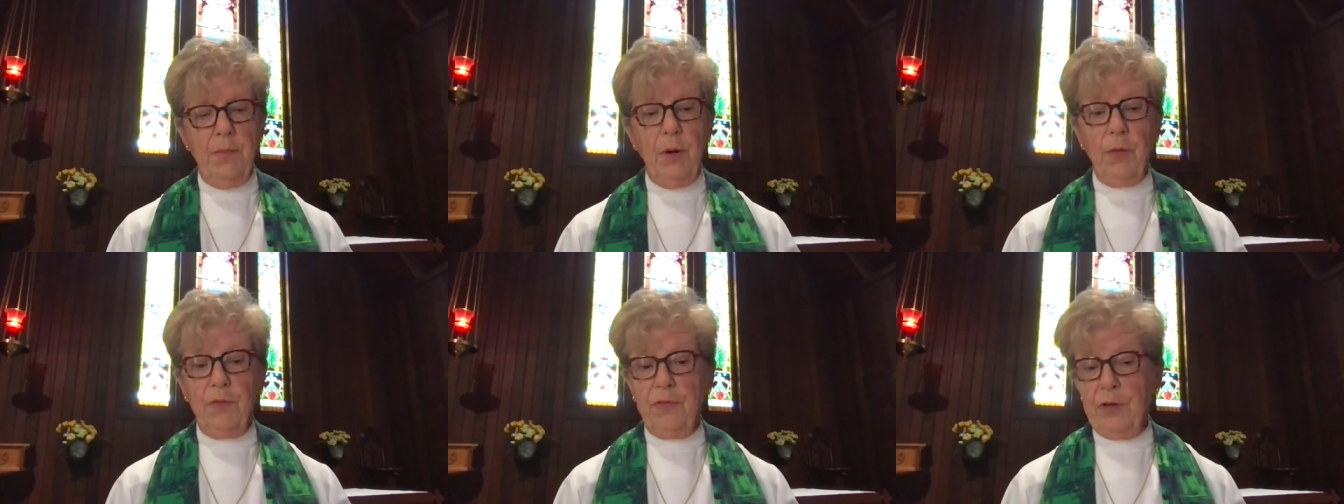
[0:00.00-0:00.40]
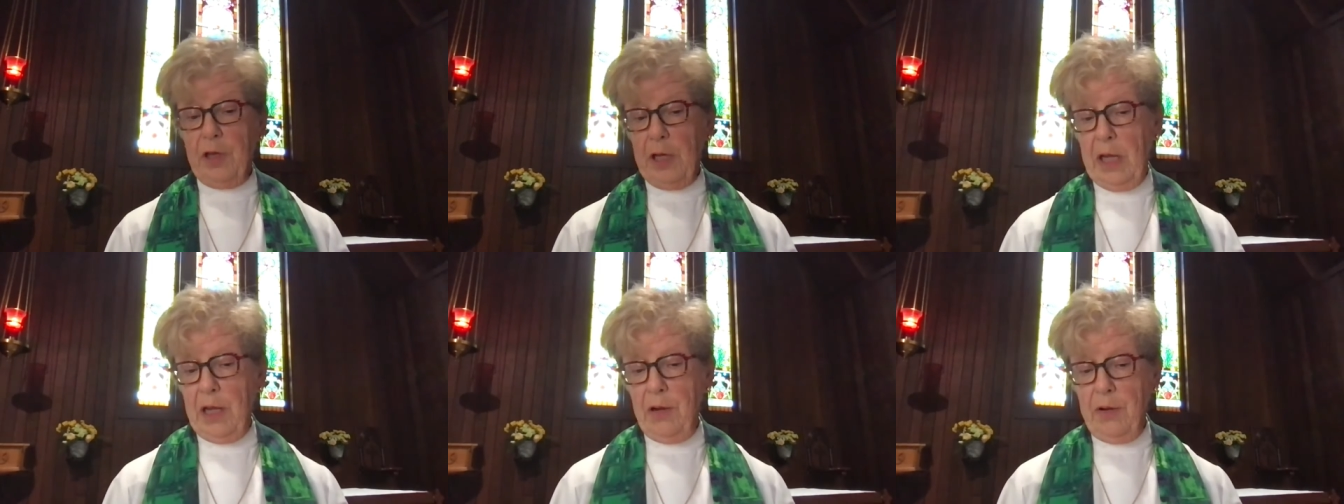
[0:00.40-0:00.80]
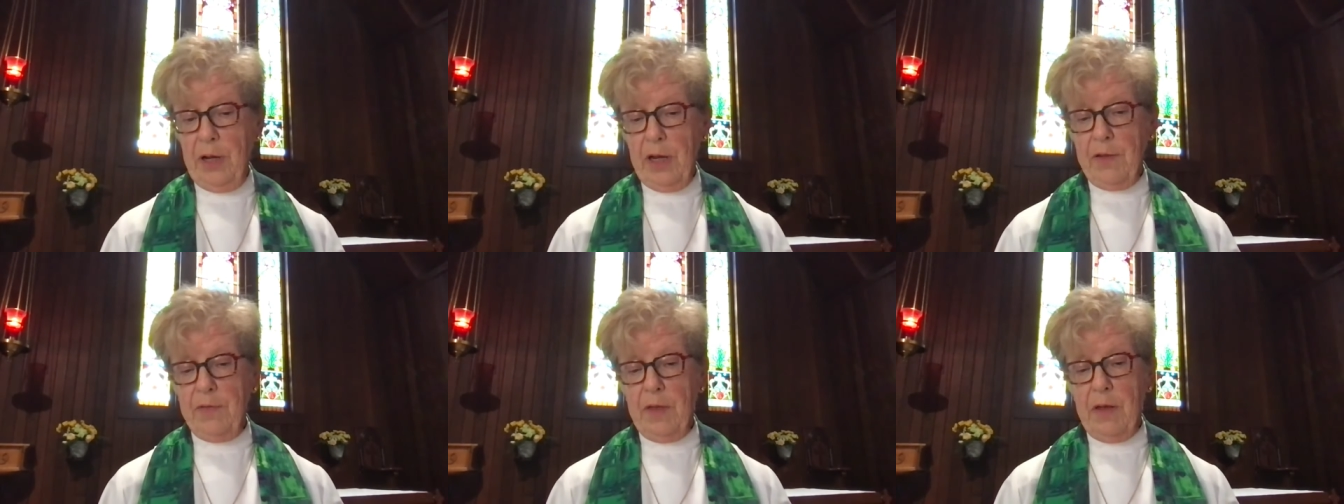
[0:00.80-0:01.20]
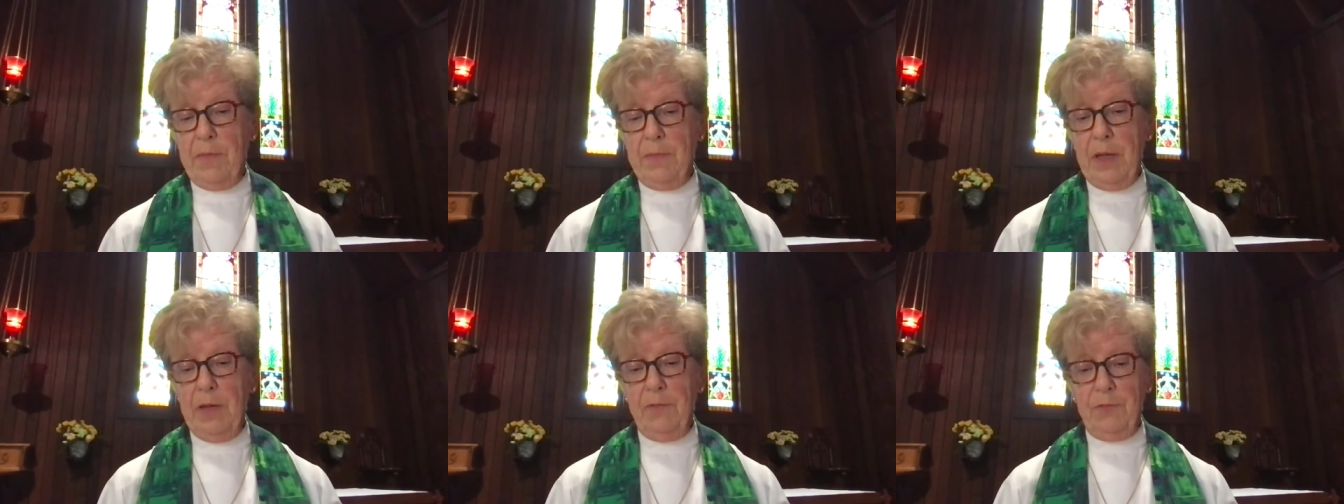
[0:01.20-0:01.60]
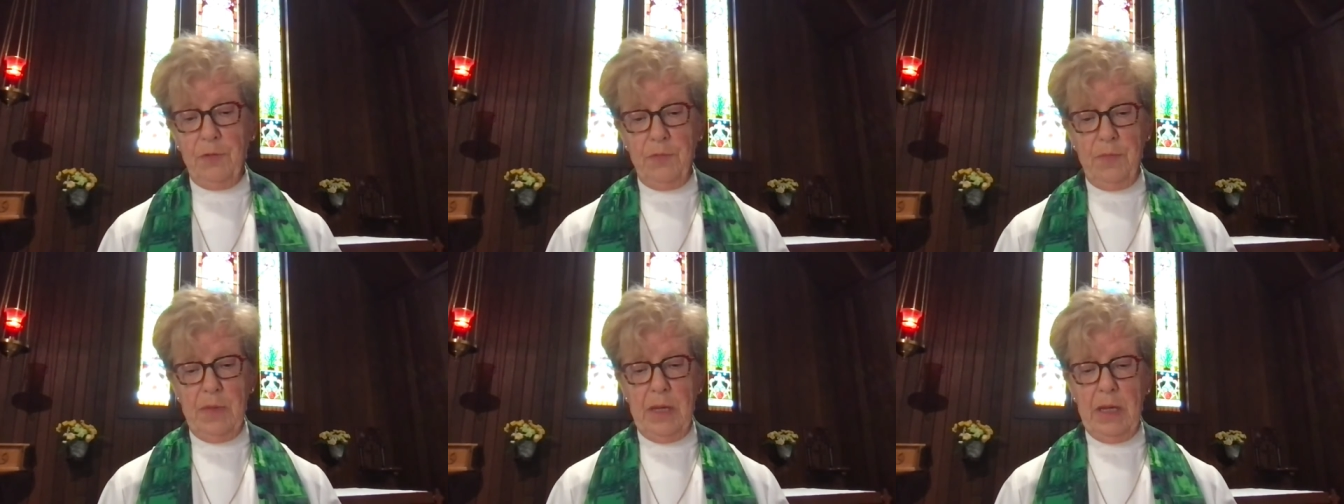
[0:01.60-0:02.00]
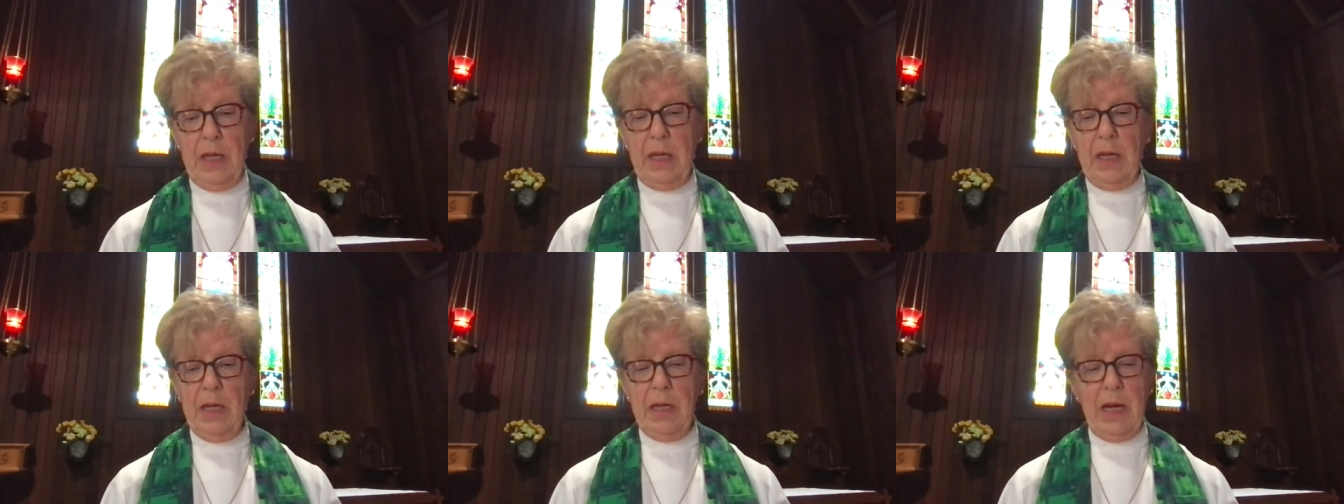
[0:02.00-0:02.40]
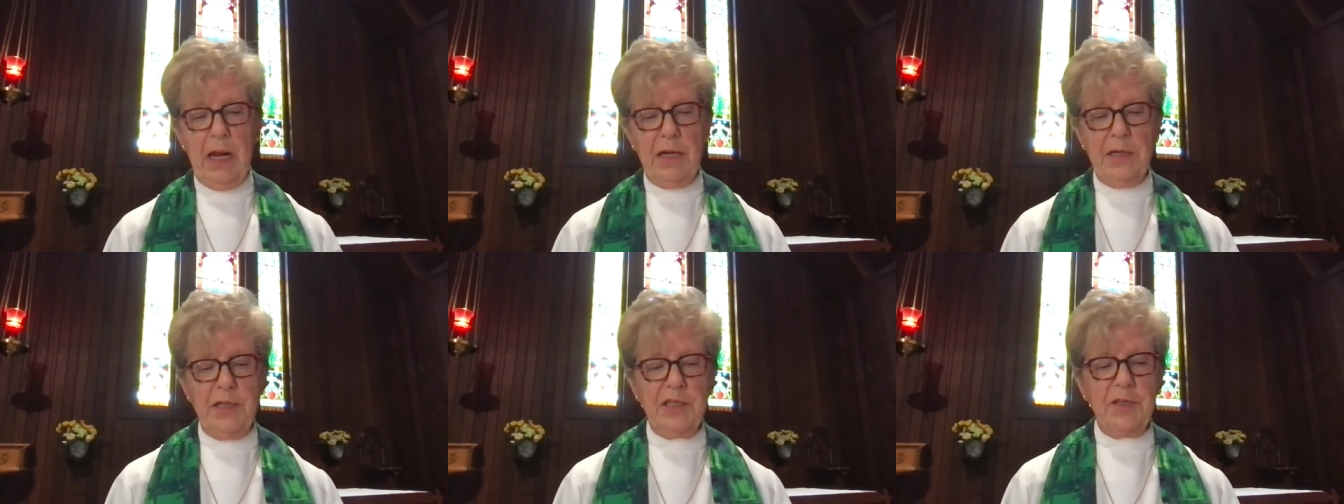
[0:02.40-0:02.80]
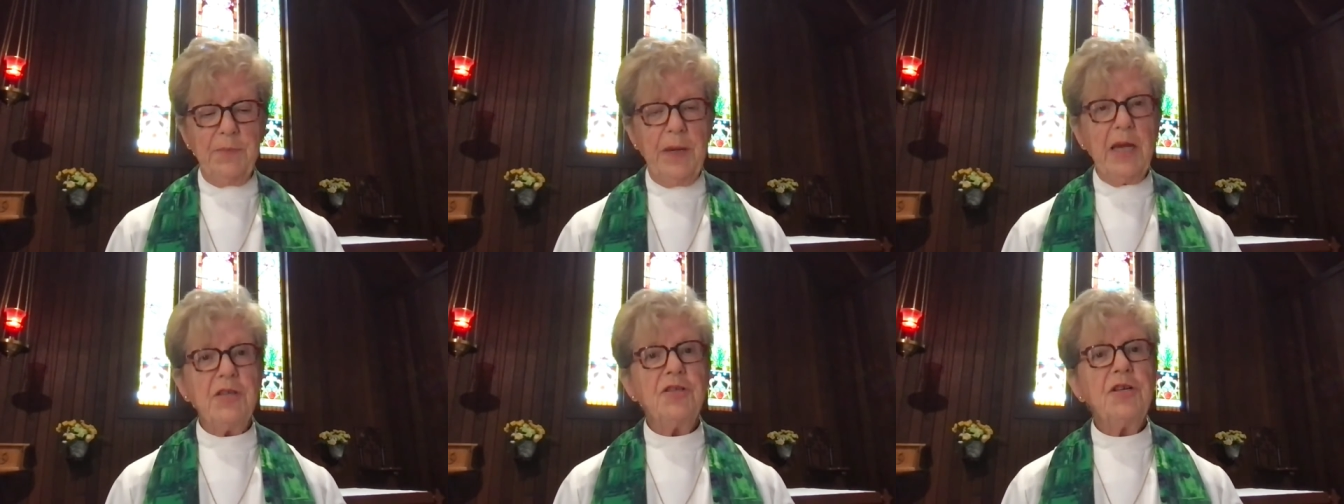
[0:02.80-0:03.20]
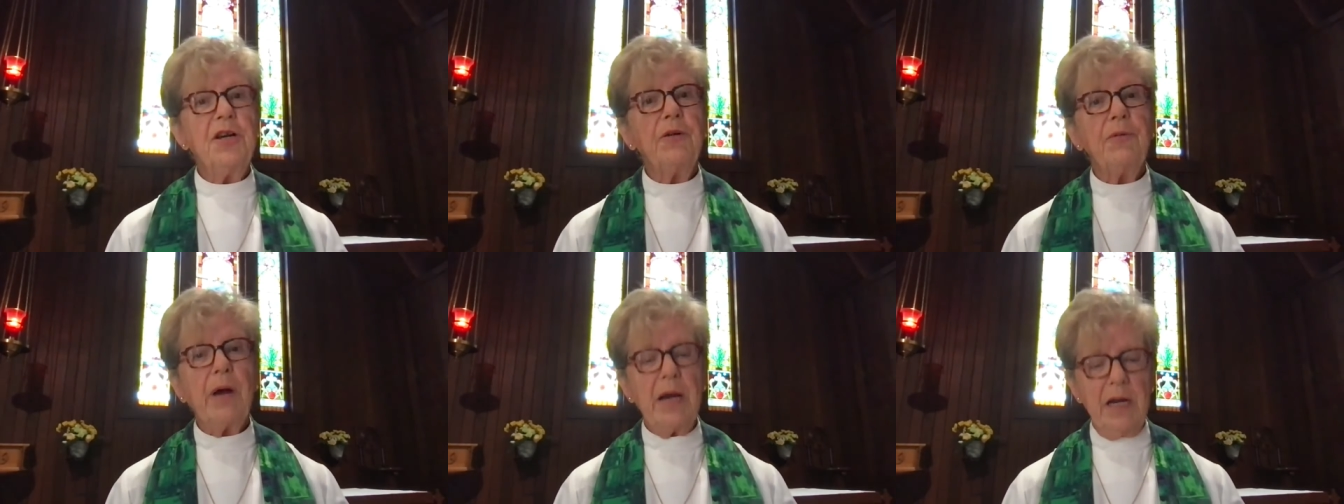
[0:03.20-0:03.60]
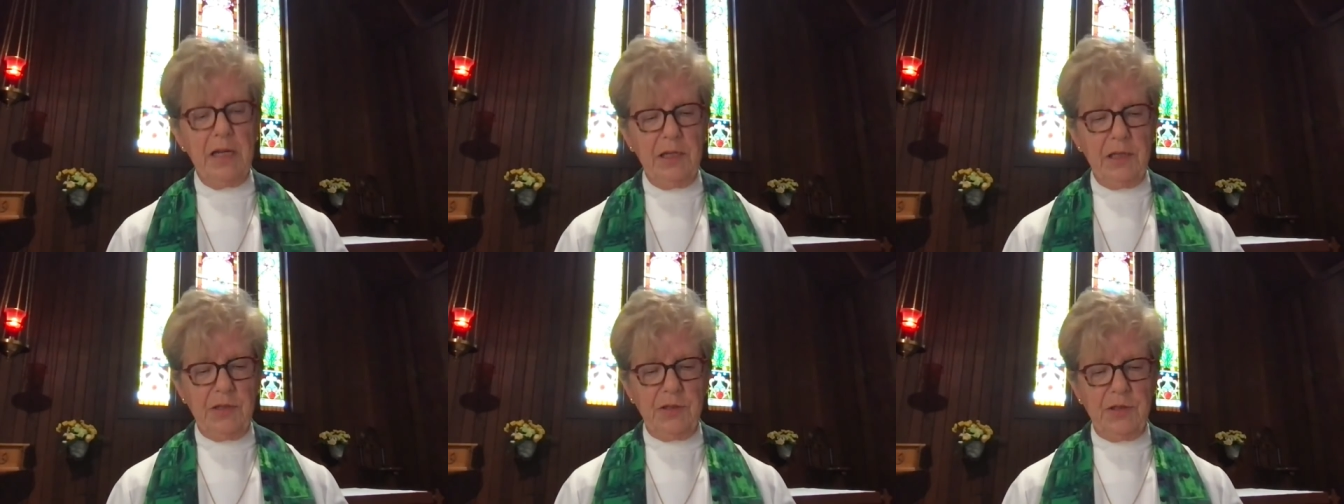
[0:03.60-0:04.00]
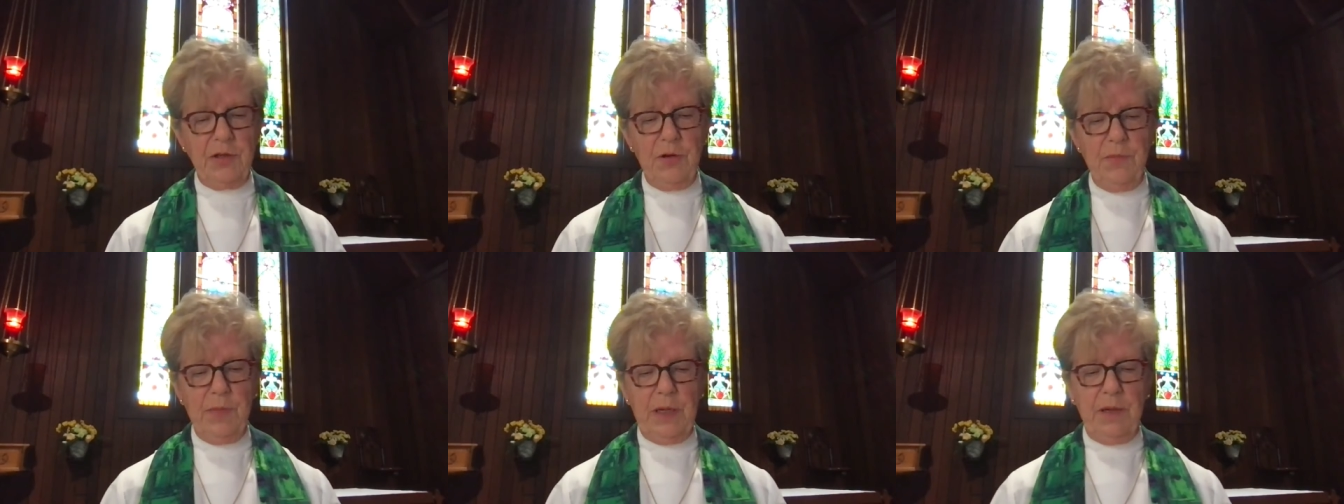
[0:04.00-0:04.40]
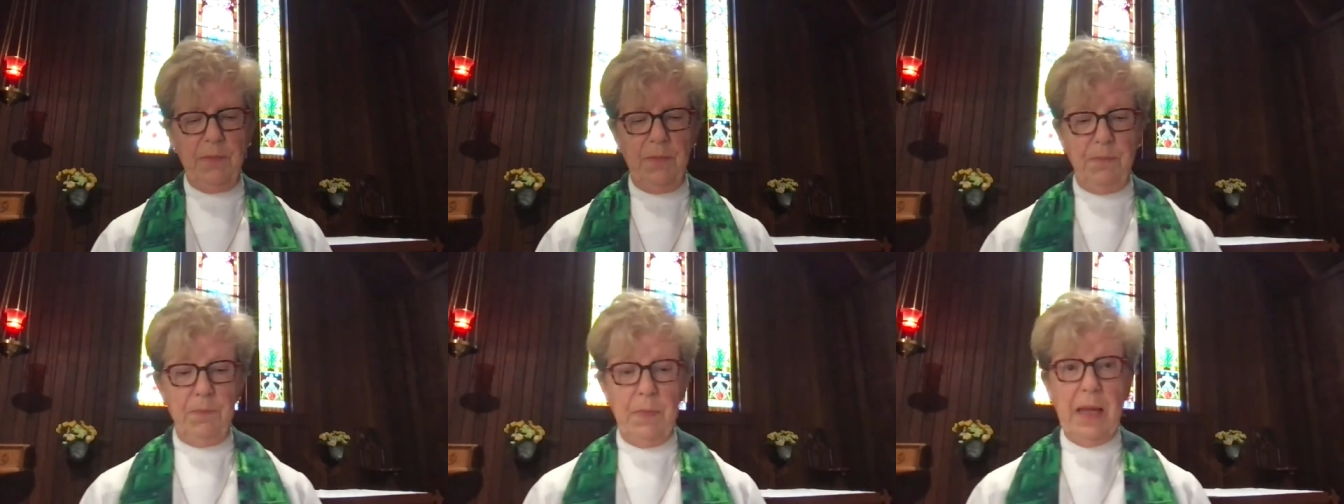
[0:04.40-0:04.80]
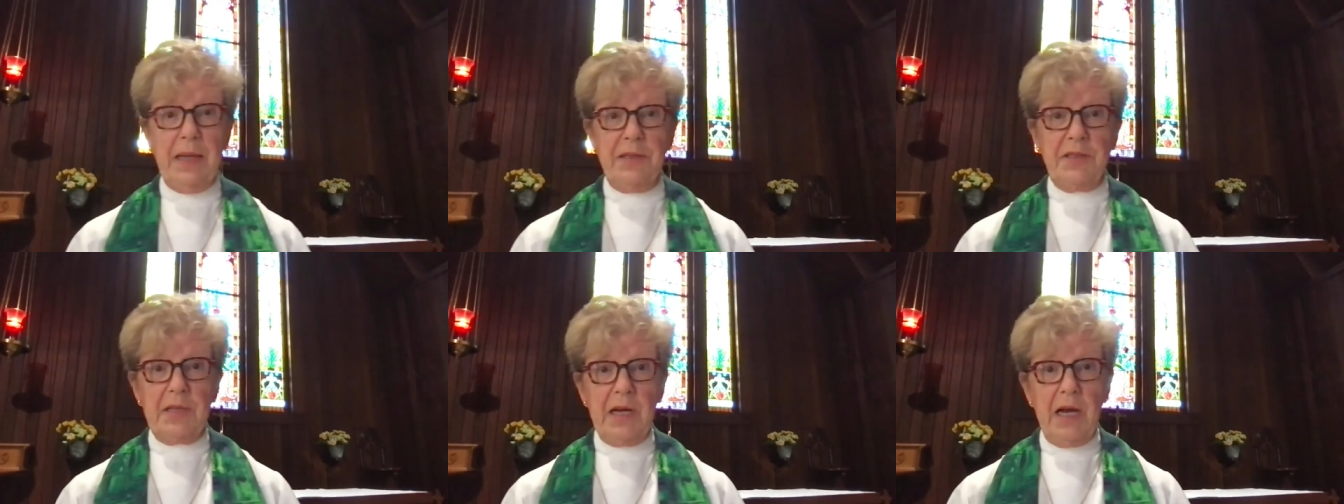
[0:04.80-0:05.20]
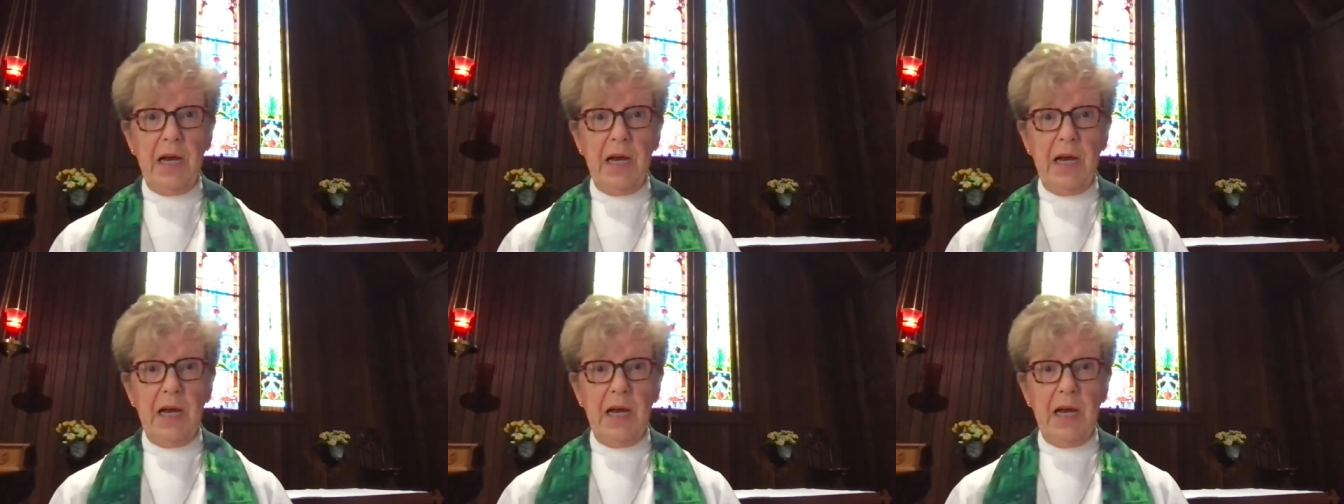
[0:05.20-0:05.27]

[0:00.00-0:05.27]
both for the hearing of them and for me in anticipation of writing this sermon based